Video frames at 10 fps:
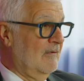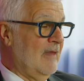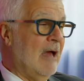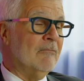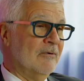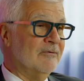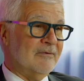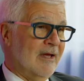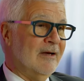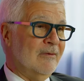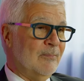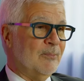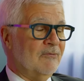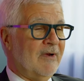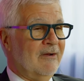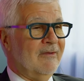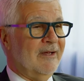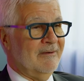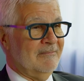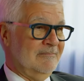And that was kind of the
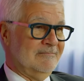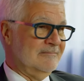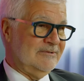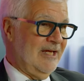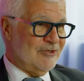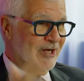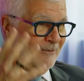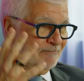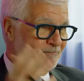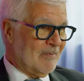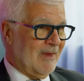prevailing teaching.